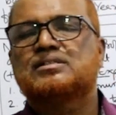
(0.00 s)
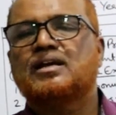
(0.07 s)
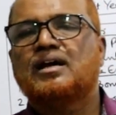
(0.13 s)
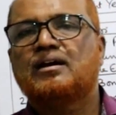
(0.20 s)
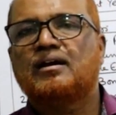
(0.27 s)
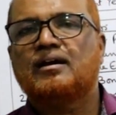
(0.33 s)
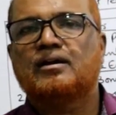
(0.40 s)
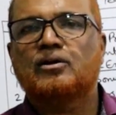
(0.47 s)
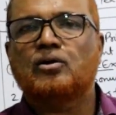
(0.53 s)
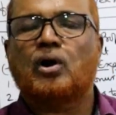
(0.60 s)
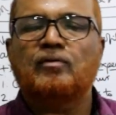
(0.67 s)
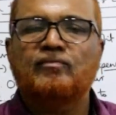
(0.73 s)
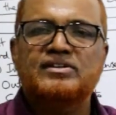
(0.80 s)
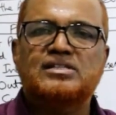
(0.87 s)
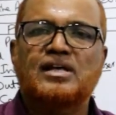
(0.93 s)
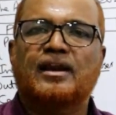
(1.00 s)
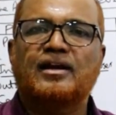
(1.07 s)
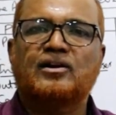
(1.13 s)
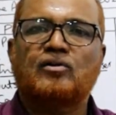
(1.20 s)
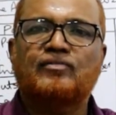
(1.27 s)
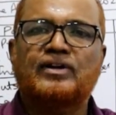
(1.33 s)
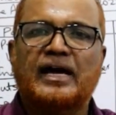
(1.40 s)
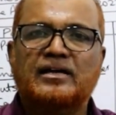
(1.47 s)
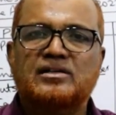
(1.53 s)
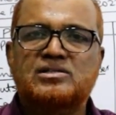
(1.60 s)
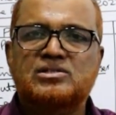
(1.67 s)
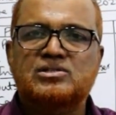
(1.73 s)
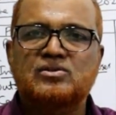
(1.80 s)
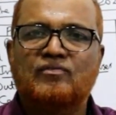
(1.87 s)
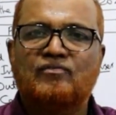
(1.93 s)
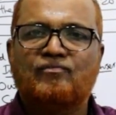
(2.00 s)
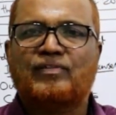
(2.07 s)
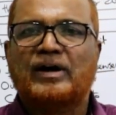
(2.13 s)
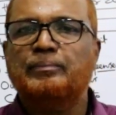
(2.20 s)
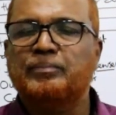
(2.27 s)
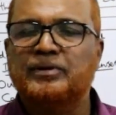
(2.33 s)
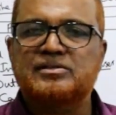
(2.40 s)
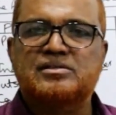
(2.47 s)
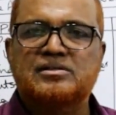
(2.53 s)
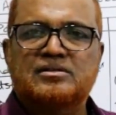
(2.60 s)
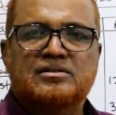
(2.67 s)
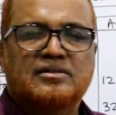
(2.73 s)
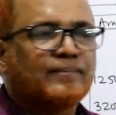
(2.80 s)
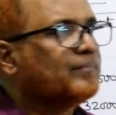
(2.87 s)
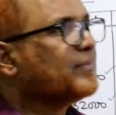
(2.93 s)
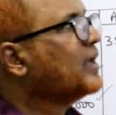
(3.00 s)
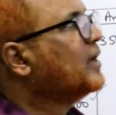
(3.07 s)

300 on which the rate of tax 5%